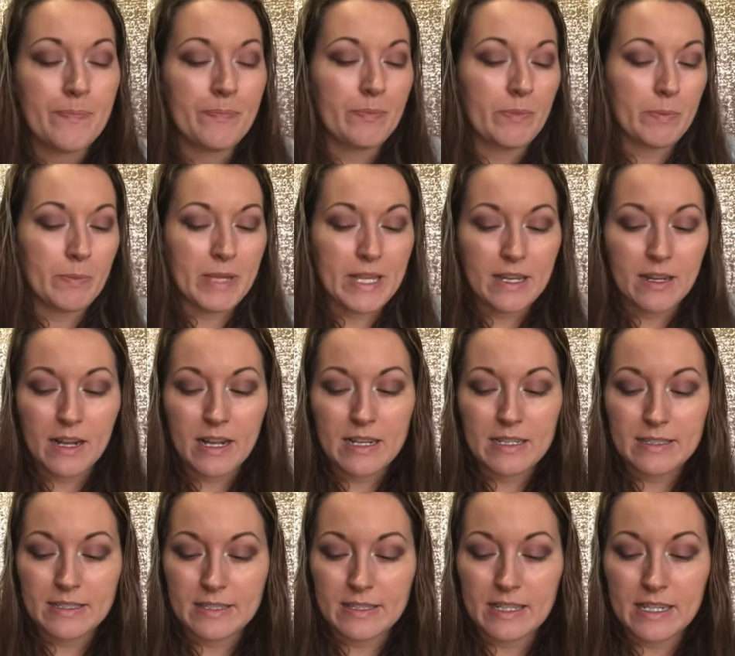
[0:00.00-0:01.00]

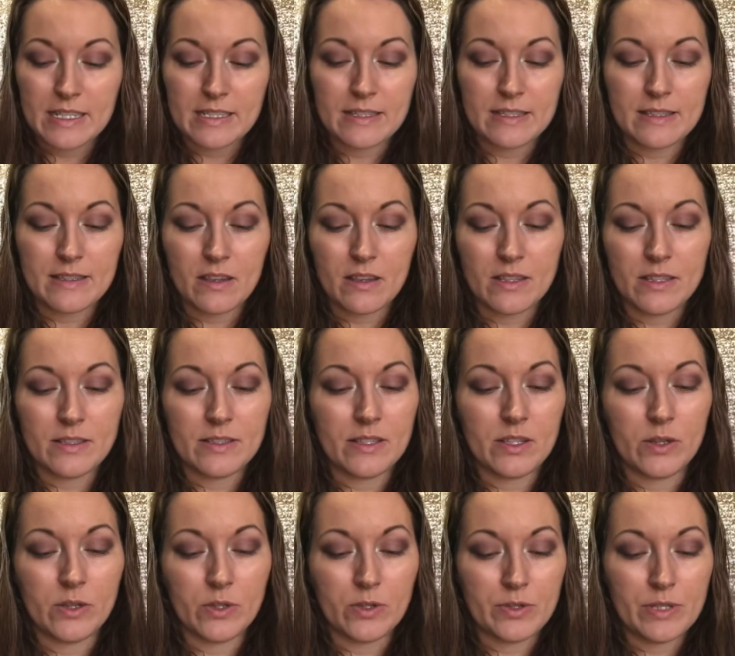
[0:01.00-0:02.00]
because it's a
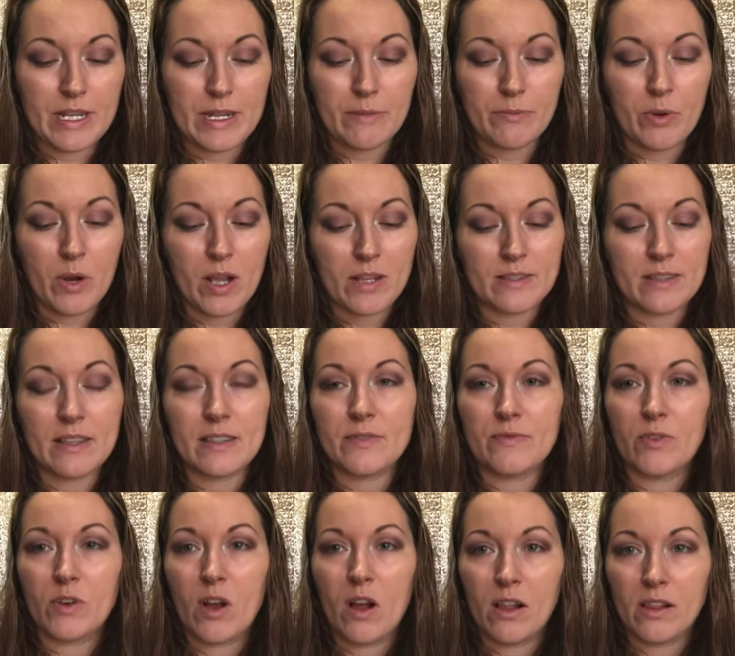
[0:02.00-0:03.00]
learning process
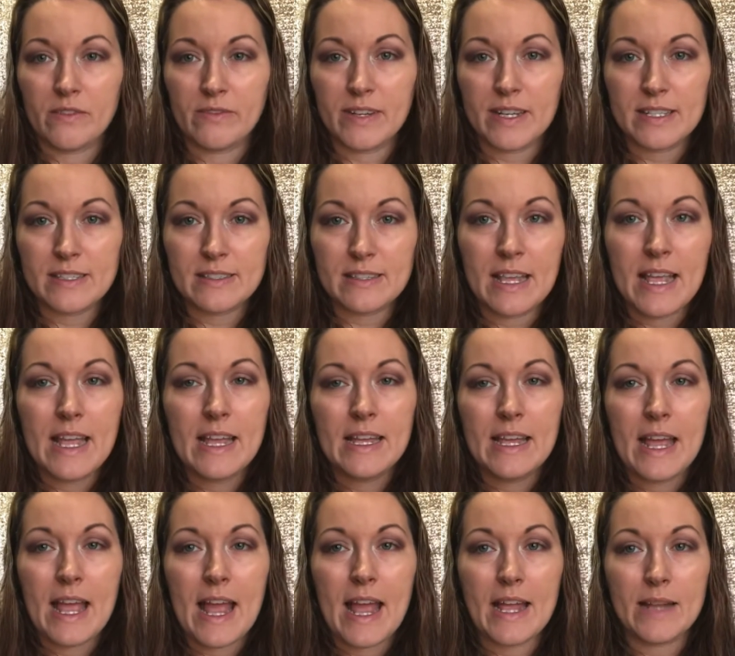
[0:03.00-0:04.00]
for all of us,
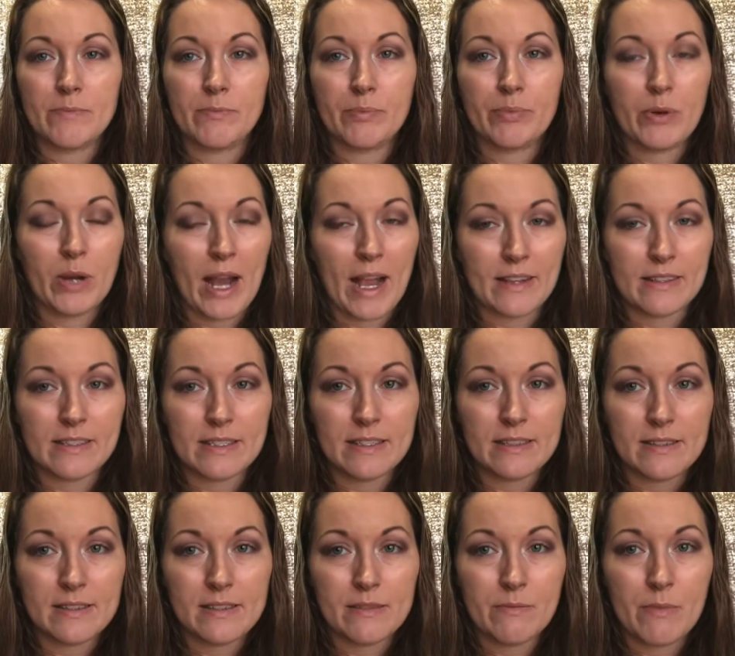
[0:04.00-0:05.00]
and
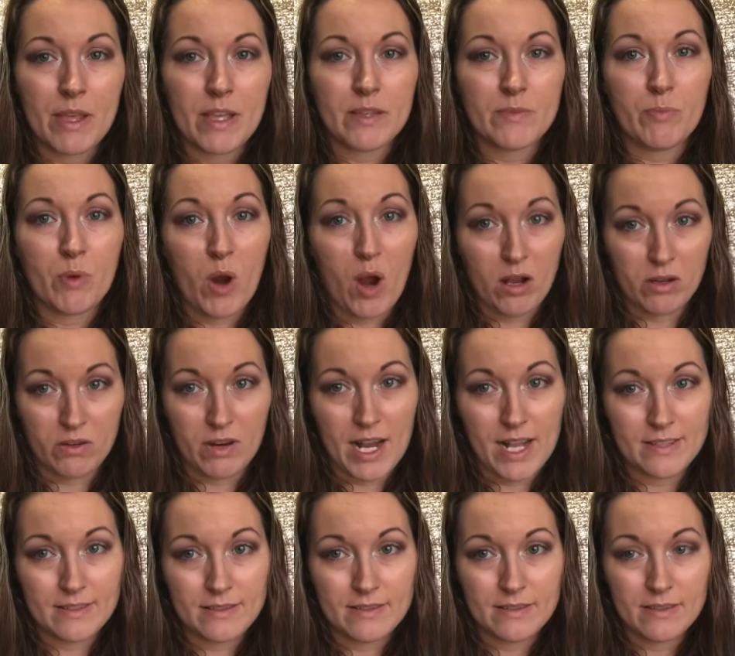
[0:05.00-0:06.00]
practice makes
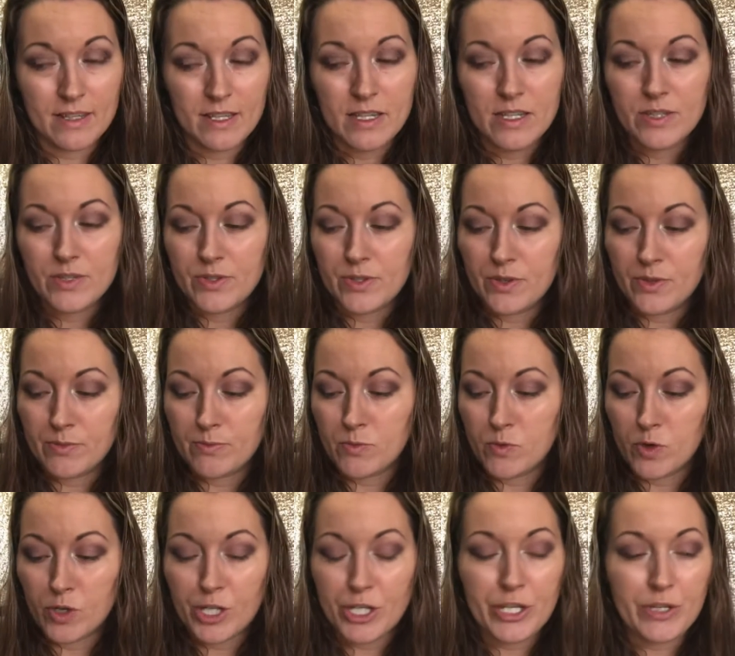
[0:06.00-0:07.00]
progress. So the
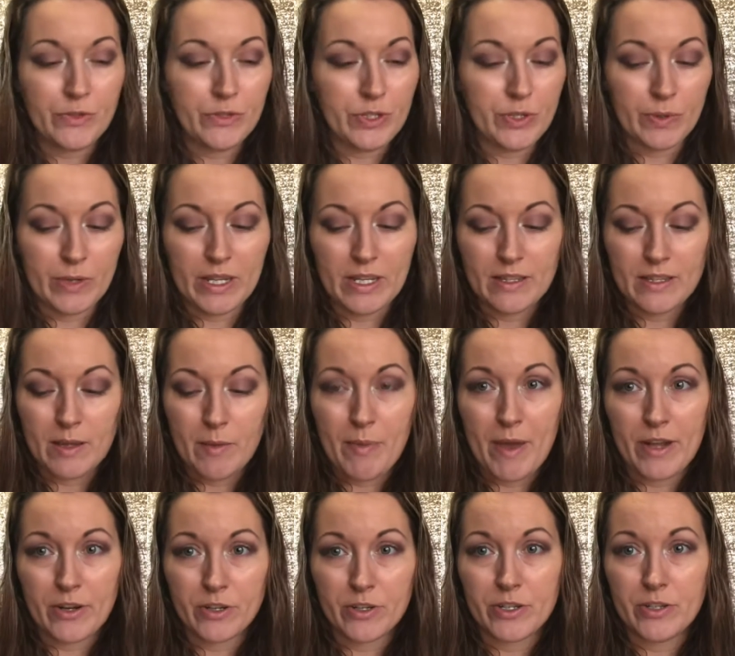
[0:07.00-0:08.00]
more you do it, the
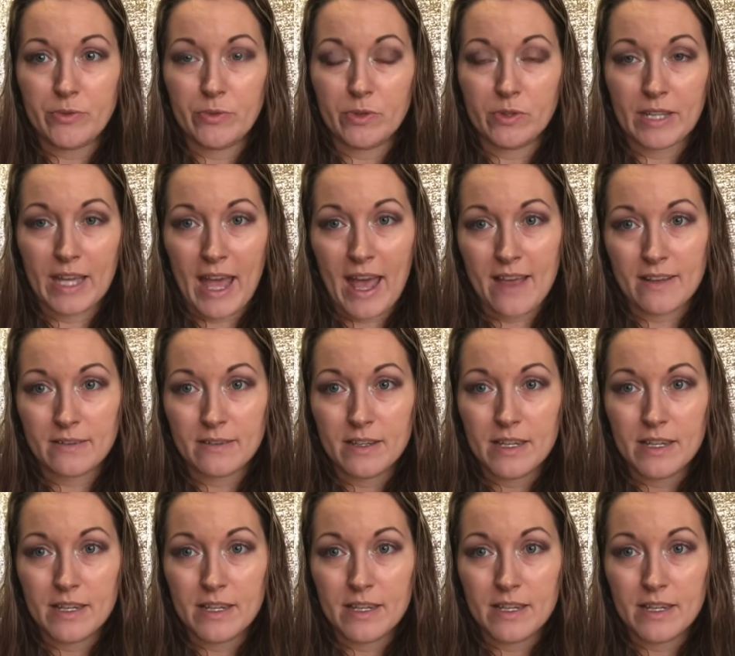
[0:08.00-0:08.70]
better you will get.